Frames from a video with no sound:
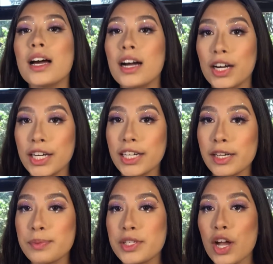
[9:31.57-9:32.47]
Her
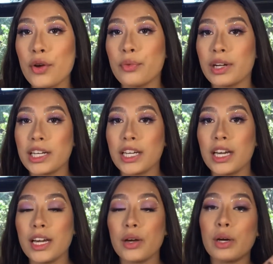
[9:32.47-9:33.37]
lips are
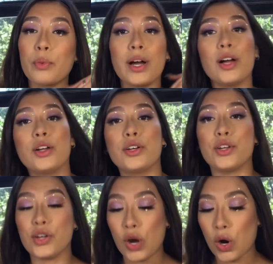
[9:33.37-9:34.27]
really well
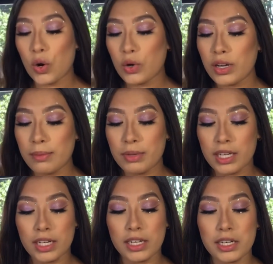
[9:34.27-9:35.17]
known
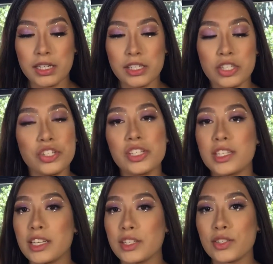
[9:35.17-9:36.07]
because she
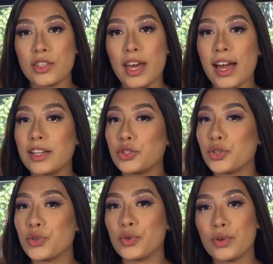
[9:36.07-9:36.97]
sticks to that
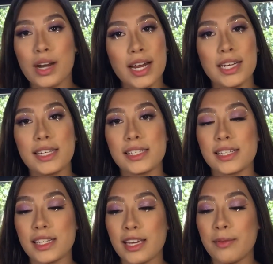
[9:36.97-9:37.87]
true 90s
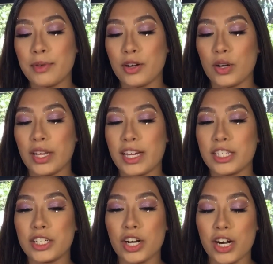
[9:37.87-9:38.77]
lip, you know,
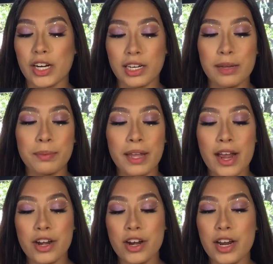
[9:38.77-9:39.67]
that dark lip
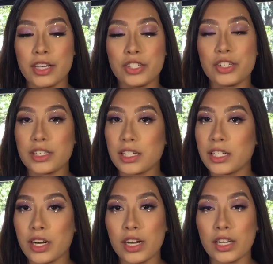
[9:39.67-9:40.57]
liner and just
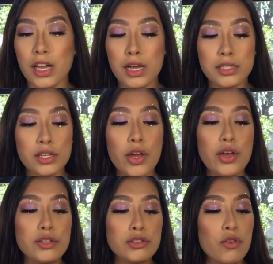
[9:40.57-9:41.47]
clear gloss.
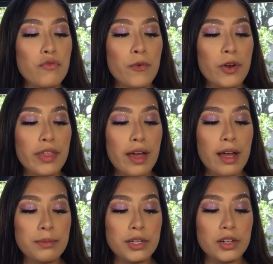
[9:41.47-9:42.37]
So for that,
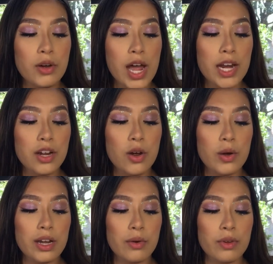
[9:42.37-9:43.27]
I'm gonna go ahead and go
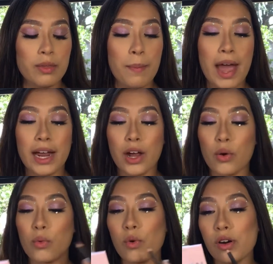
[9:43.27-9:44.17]
in with MAC
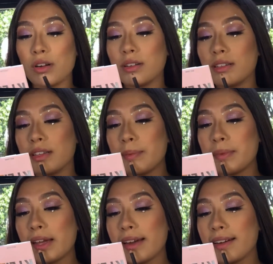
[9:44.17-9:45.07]
Whirl Lip
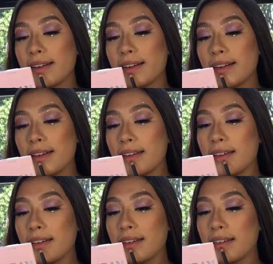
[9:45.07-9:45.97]
Liner
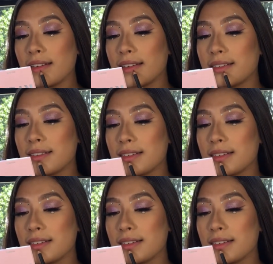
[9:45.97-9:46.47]
and